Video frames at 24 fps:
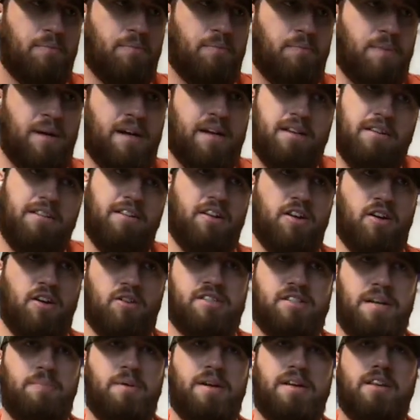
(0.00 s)
But
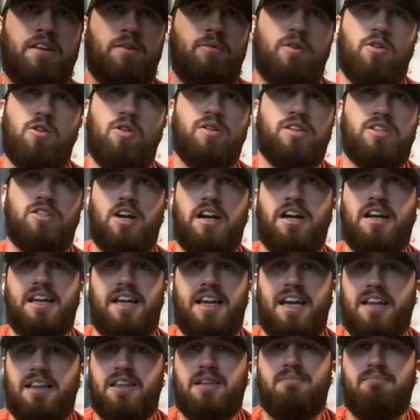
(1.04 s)
typically we're always trying to
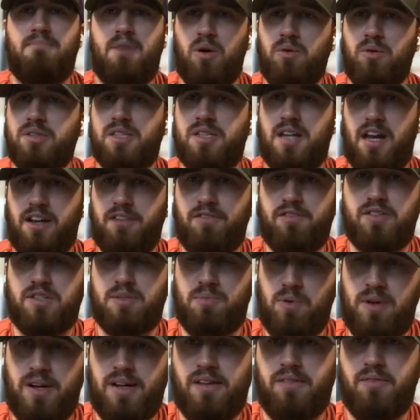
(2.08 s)
get the most out of a
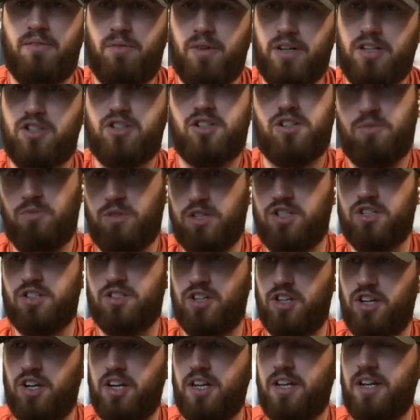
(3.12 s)
sprint, which is
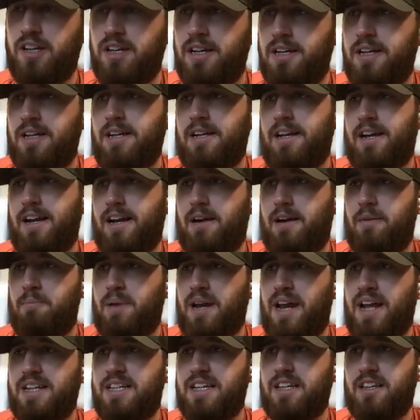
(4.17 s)
good.
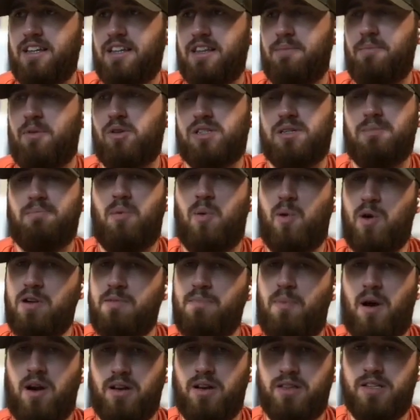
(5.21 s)
But ideally, the most
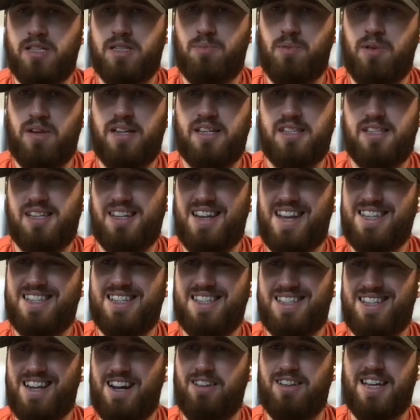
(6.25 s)
important part of the sprint isn't
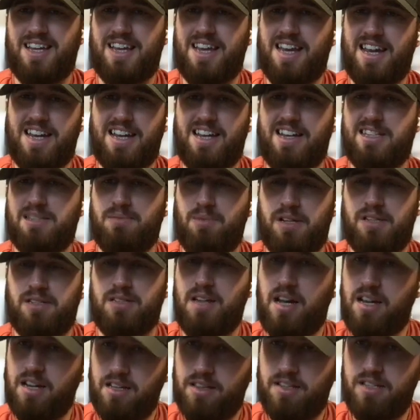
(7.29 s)
necessarily getting as much
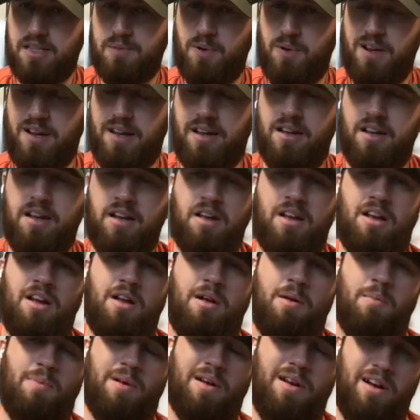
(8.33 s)
done in the sprint,
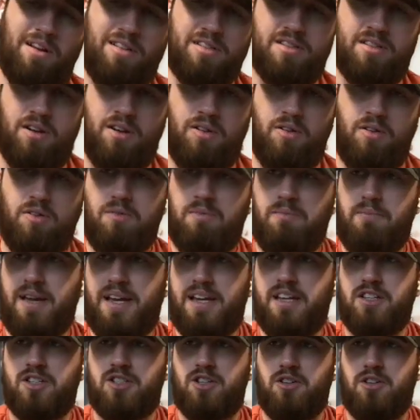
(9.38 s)
but also
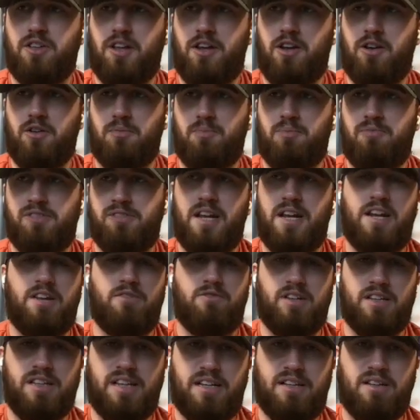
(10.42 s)
making sure that you're setting
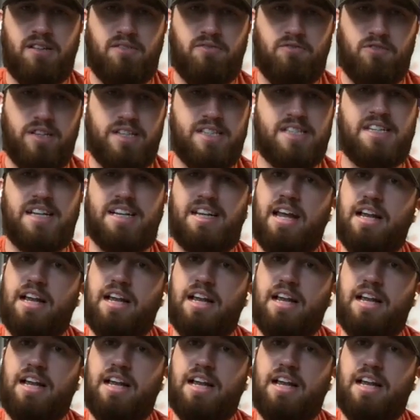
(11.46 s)
realistic